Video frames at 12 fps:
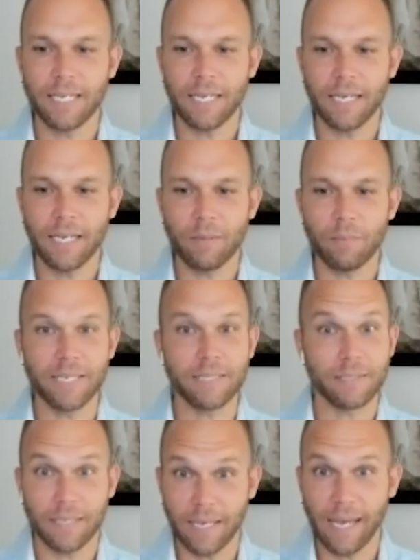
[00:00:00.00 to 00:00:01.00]
ian king
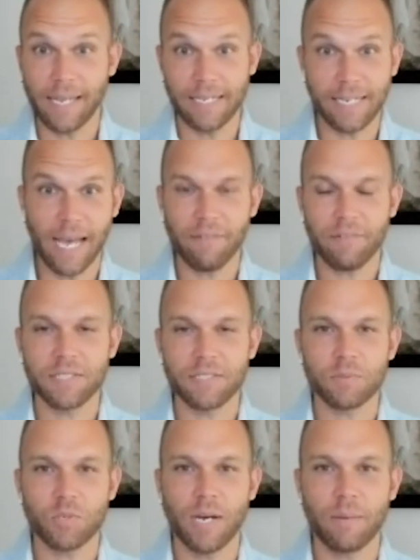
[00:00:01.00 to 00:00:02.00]
basically did have his
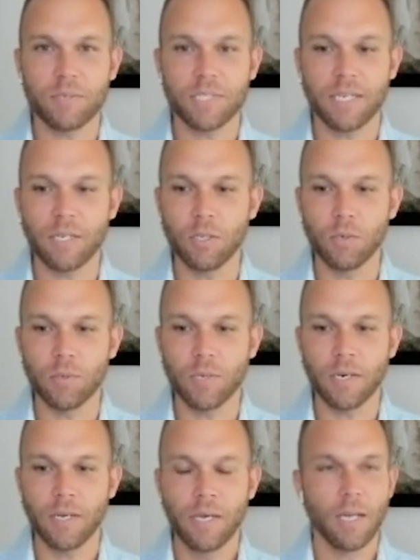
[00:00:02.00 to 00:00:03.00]
subscribers in
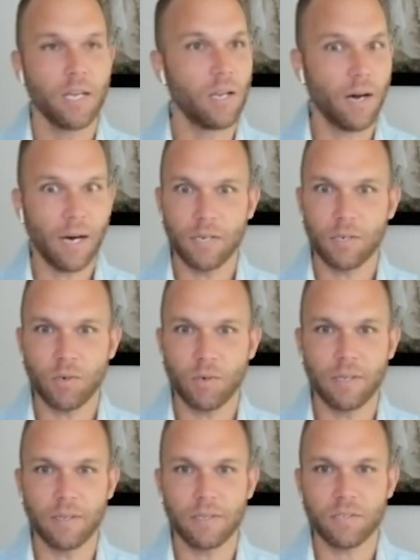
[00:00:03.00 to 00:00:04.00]
luna not
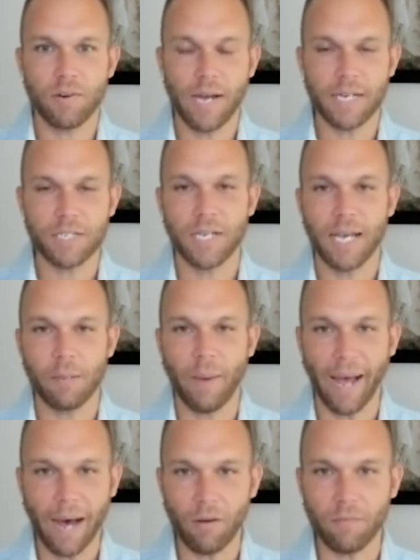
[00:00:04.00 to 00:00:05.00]
during this crash he had them
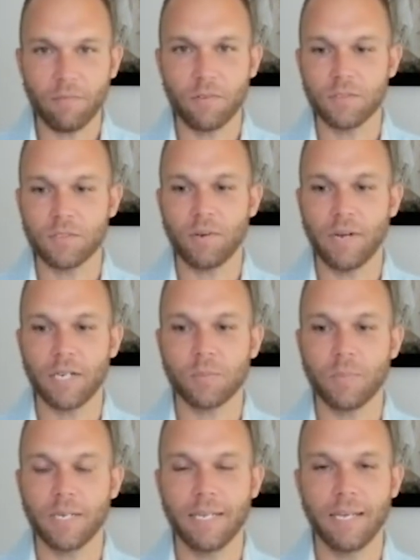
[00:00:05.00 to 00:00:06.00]
out for this
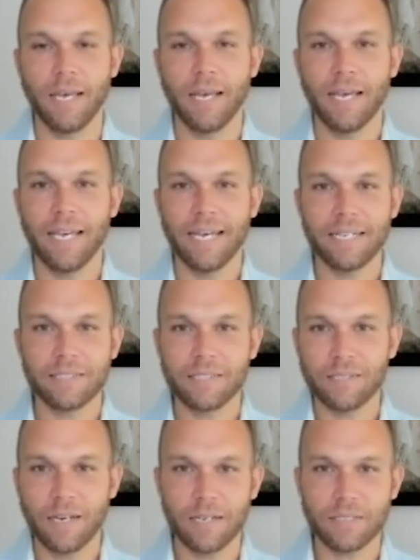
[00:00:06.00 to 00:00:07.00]
crash but he he had
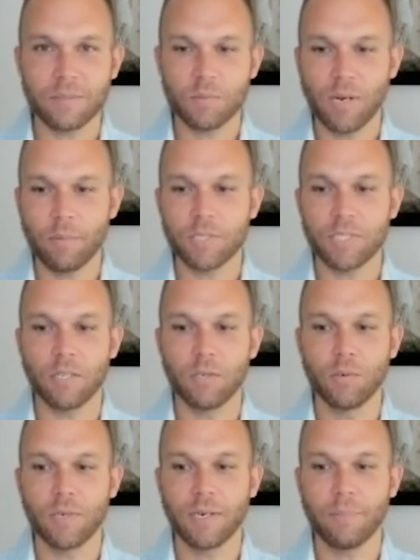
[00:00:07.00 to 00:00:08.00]
his uh, subscribers in
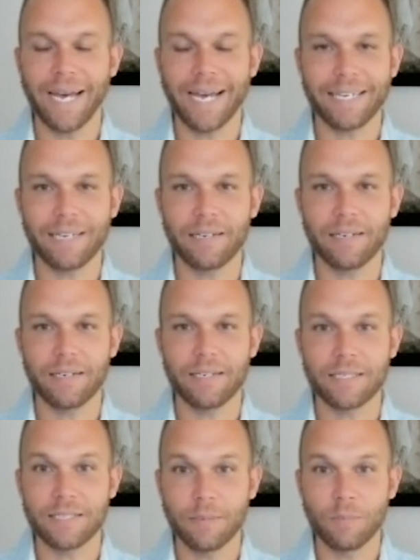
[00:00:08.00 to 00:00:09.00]
luna back in
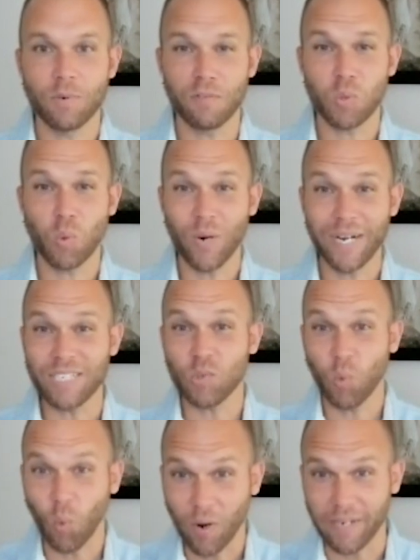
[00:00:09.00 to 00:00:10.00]
december of
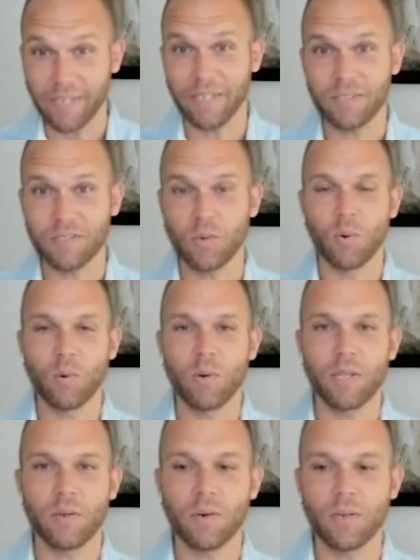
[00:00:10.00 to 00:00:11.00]
2020 so we're
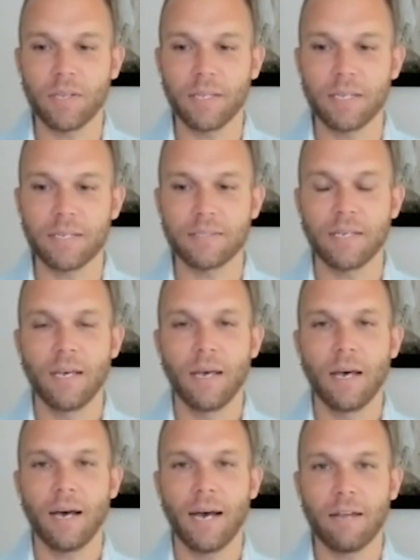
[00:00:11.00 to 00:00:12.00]
really early in this
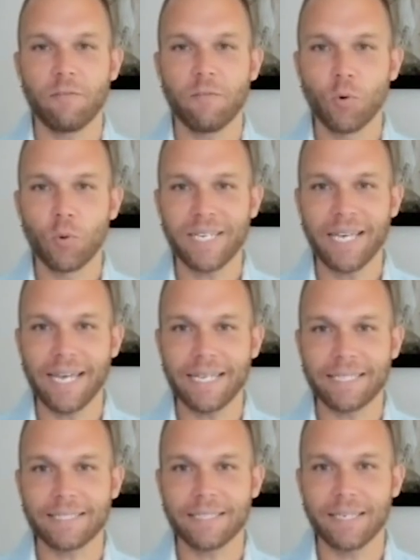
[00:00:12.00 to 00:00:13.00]
uh, at
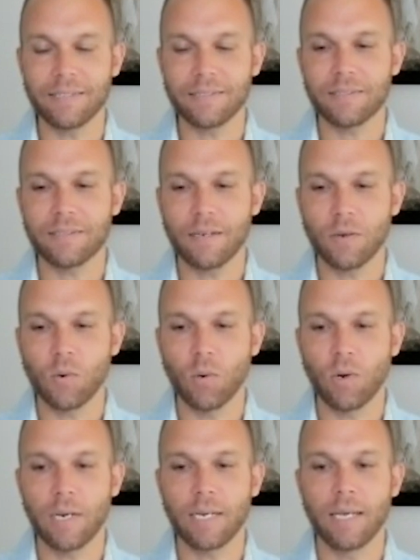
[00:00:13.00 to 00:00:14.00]
48 cents a
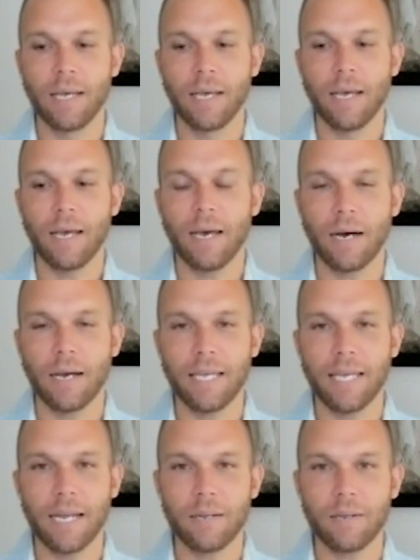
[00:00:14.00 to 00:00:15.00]
coin uh,
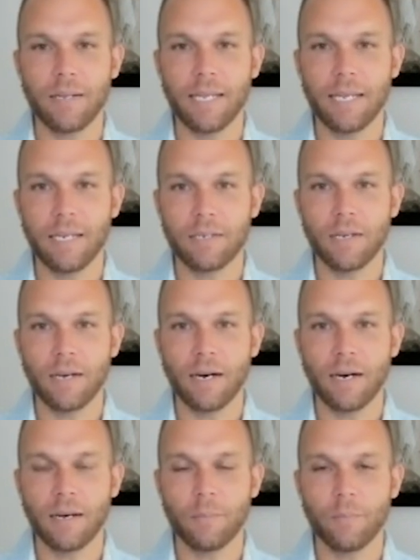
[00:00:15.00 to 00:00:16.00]
he had he
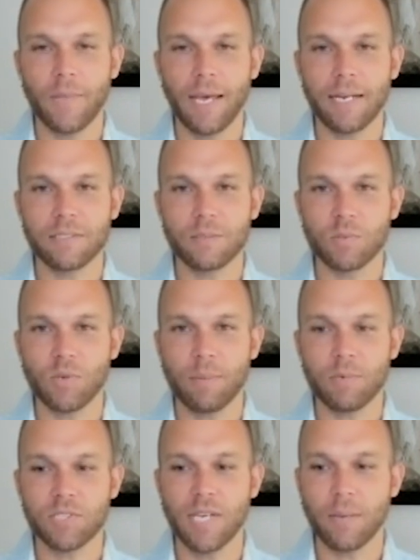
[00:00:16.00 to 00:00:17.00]
um, had his
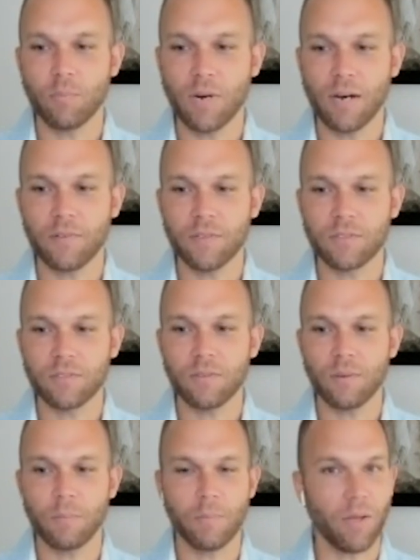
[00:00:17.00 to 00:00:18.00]
subscribers take
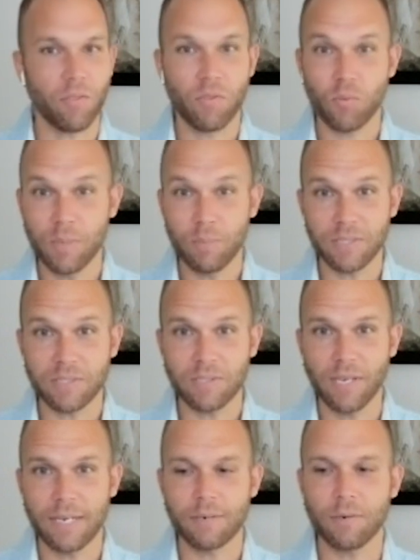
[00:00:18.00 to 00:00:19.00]
profits about three
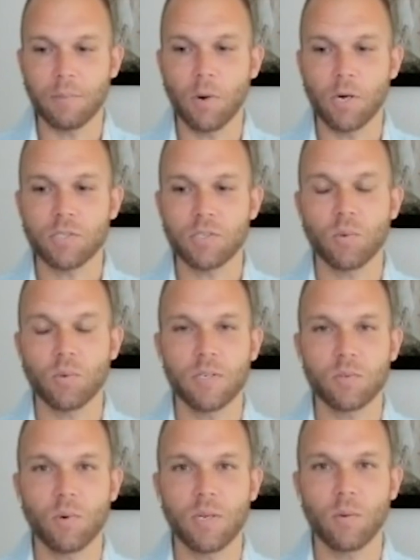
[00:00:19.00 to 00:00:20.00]
months later in march of
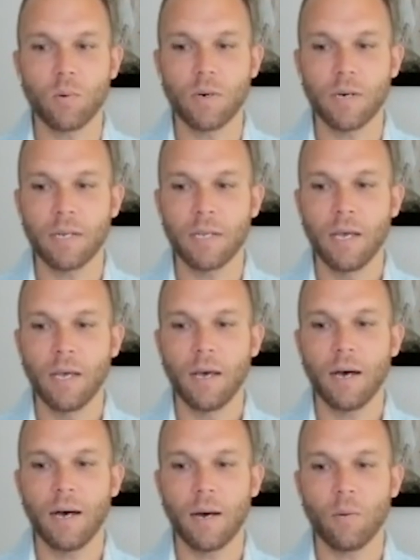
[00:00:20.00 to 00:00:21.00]
2021
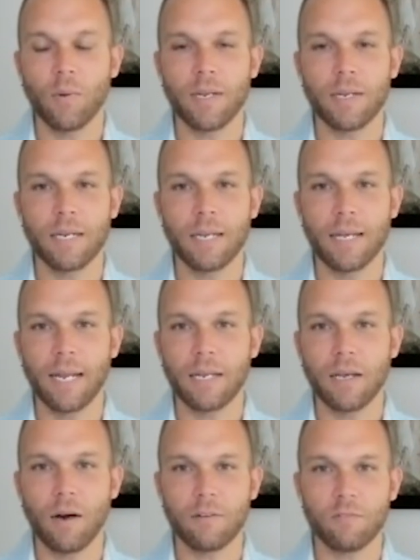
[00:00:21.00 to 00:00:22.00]
uh, when it
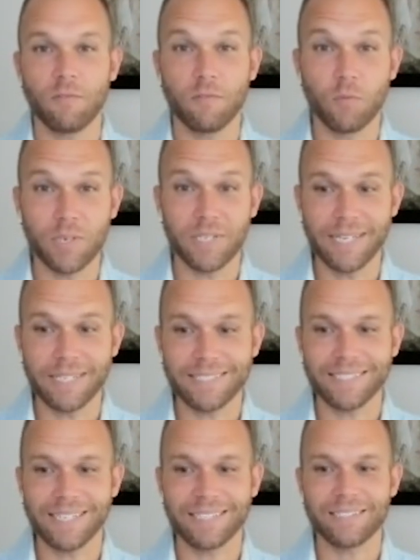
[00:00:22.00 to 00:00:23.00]
had gone from 48
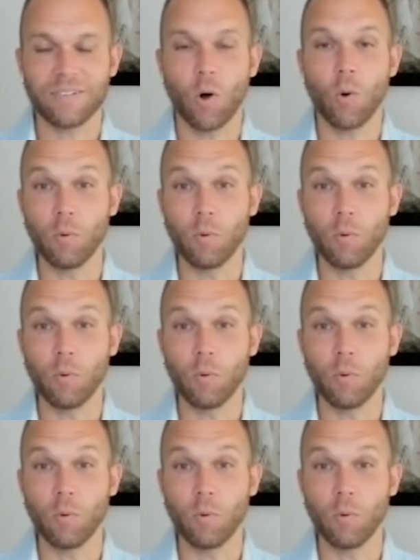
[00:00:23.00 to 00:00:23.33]
cents to